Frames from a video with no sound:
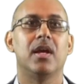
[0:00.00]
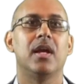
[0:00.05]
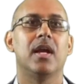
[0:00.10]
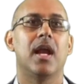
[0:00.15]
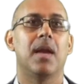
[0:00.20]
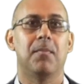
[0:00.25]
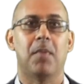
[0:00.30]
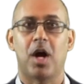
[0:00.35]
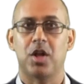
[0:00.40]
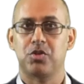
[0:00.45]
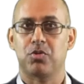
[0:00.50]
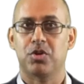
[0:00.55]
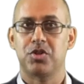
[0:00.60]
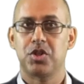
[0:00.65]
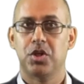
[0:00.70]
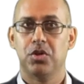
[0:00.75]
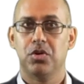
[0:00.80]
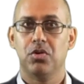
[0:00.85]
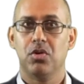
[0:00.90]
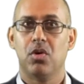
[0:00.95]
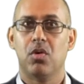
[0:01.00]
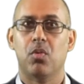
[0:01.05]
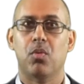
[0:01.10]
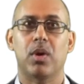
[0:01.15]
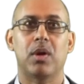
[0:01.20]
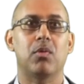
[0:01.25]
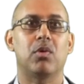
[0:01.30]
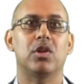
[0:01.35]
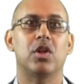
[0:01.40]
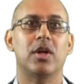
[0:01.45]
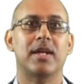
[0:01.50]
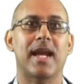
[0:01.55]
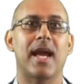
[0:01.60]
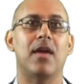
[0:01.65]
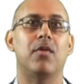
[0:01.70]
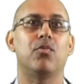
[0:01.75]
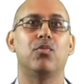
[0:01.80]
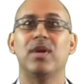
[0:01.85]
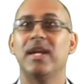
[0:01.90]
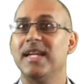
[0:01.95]
In Module 2, we will look
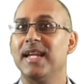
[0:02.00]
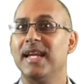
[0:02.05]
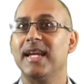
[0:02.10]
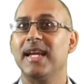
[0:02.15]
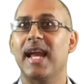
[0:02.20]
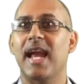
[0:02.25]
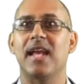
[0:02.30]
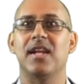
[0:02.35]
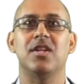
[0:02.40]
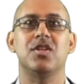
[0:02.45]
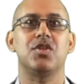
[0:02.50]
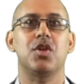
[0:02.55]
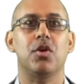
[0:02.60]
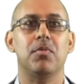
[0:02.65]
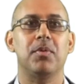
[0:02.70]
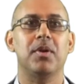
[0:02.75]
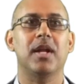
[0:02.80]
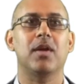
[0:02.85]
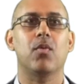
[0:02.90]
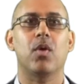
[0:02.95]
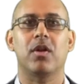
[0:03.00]
at reading and interpreting one